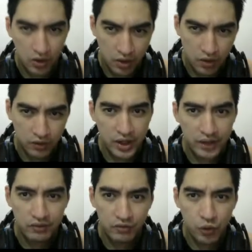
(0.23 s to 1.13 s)
Alright,
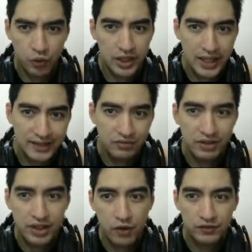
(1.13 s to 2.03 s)
for the last
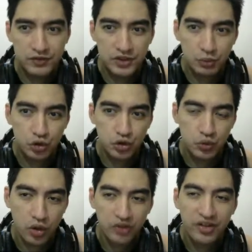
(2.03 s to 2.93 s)
video of the Summoner's
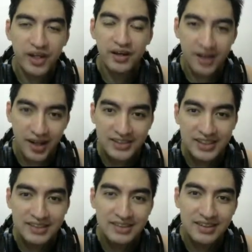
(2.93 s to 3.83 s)
War Creator
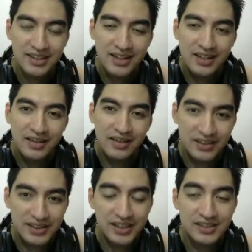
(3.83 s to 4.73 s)
Contest,
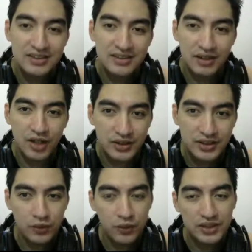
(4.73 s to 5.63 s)
this is the
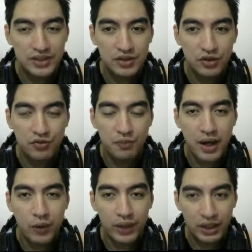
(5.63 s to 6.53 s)
continuation of my
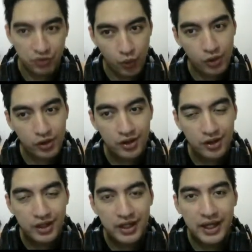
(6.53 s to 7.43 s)
week 4.
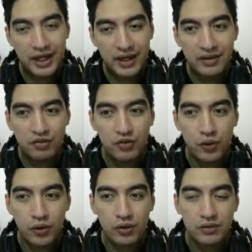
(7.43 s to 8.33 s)
And if
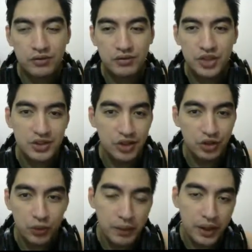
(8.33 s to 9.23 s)
you're just a
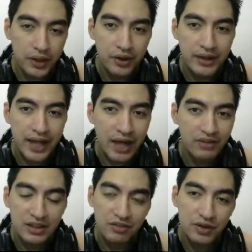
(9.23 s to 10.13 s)
new player and
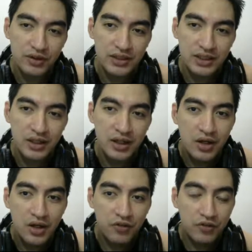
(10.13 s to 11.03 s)
having difficulty
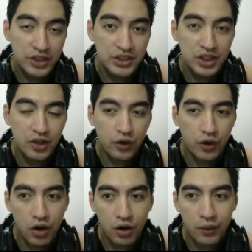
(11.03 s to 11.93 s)
finishing or
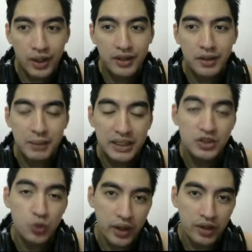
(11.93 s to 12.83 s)
autoing the
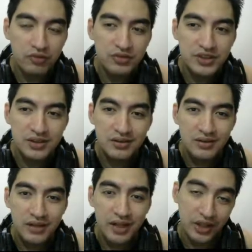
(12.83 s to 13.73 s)
B12s
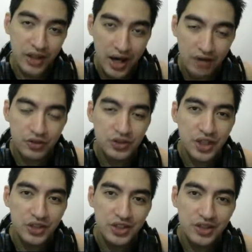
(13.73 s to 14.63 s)
in Cairos
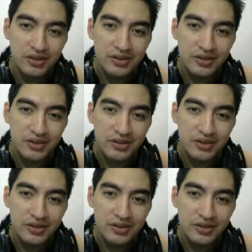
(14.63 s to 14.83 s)
dungeon,